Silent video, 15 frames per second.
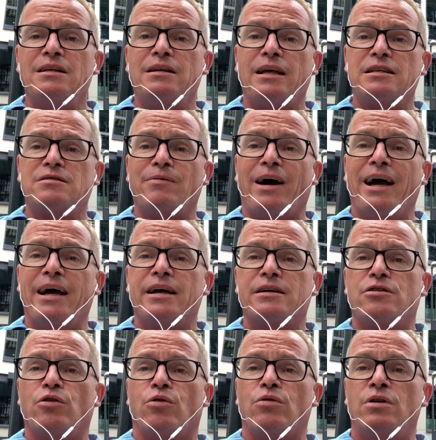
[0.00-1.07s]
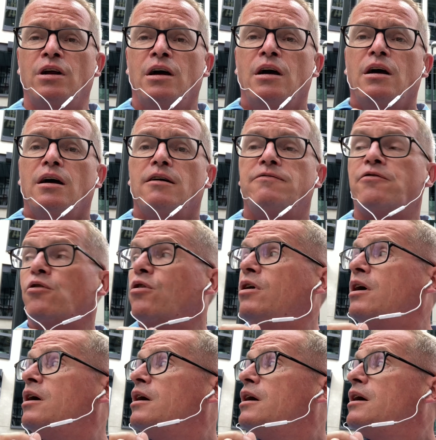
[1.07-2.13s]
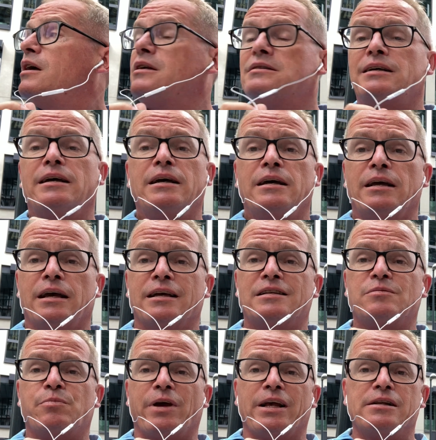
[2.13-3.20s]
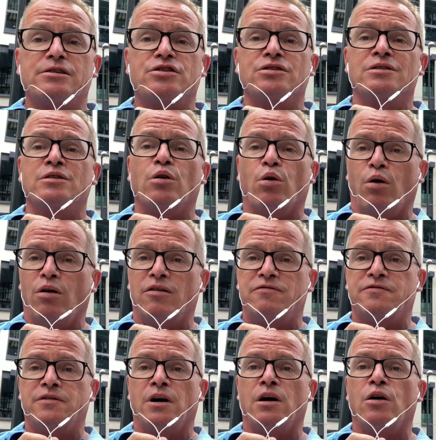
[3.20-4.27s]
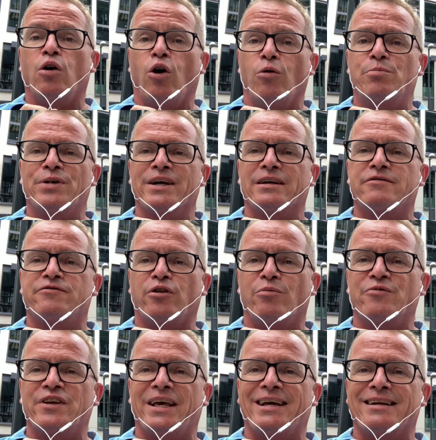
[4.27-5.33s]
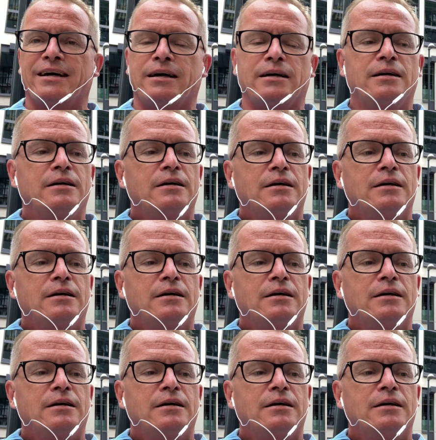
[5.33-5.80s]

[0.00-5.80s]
That's why I call for the expulsion of uh, OPEC from Vienna